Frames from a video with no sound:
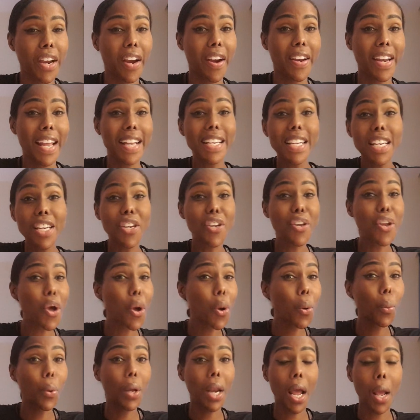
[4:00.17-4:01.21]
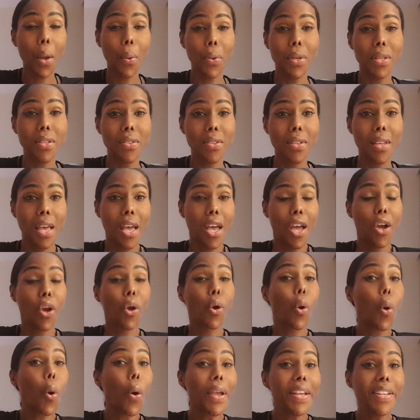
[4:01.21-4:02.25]
there. And I didn't know what I was
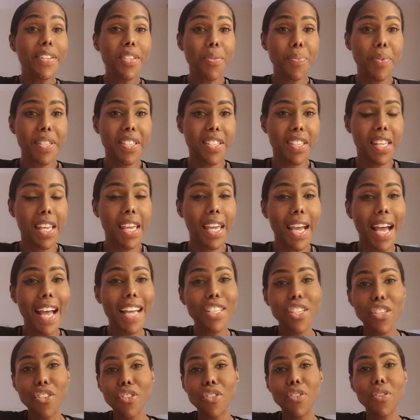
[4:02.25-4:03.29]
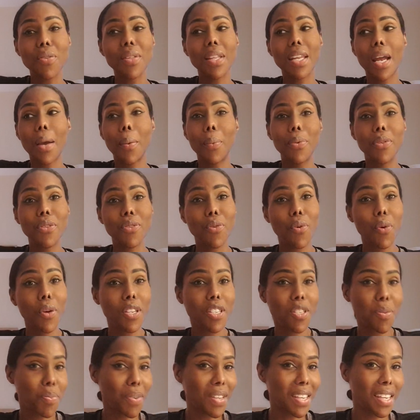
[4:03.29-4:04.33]
going to be seeing. I just knew that I was
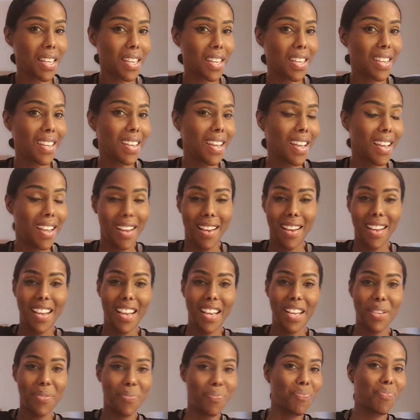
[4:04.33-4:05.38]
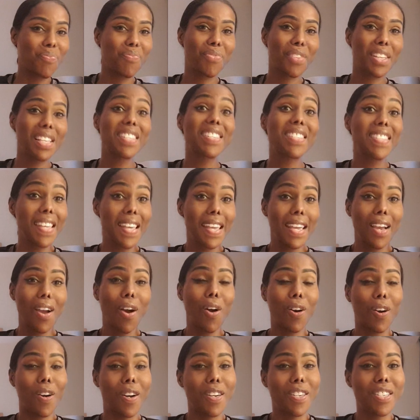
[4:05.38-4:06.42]
going to be seeing
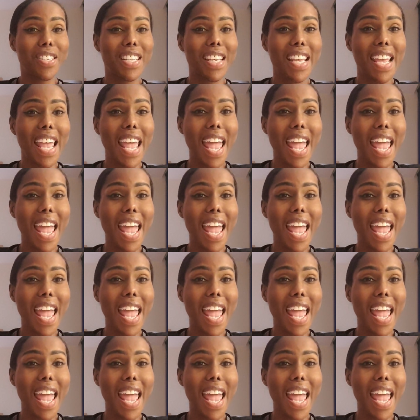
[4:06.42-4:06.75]
art.